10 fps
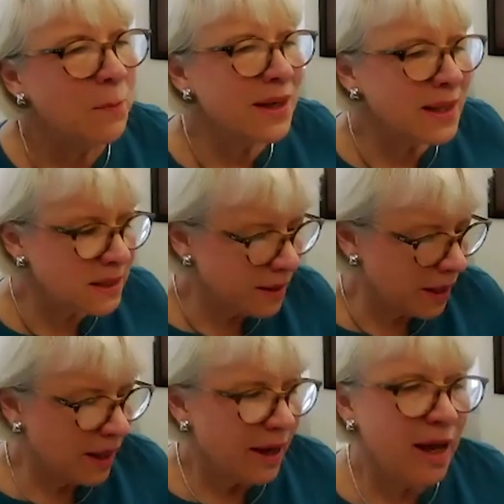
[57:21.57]
But let's
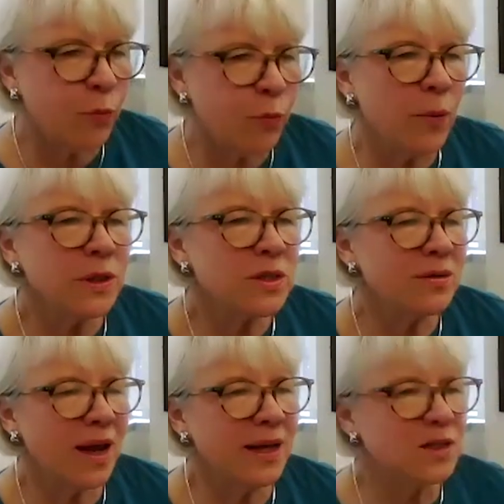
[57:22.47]
think if we were
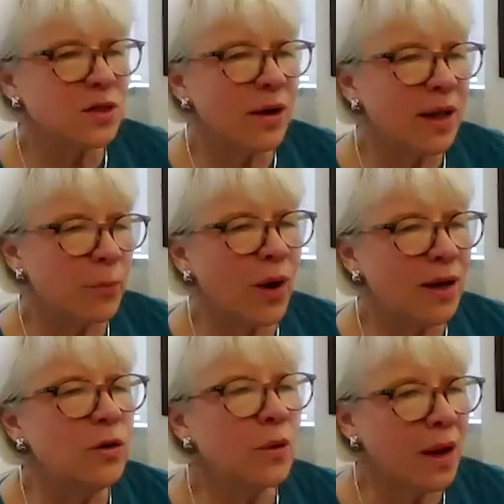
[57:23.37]
today starting a
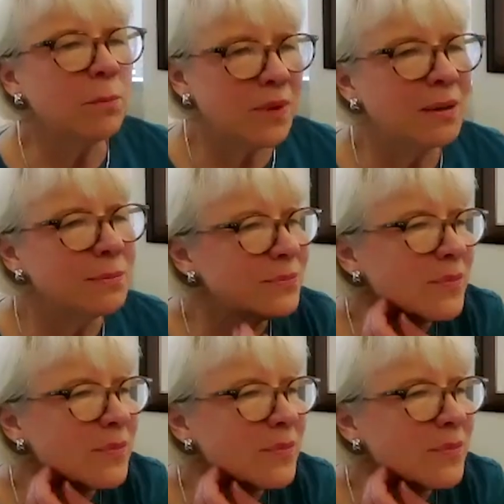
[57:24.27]
brand new company.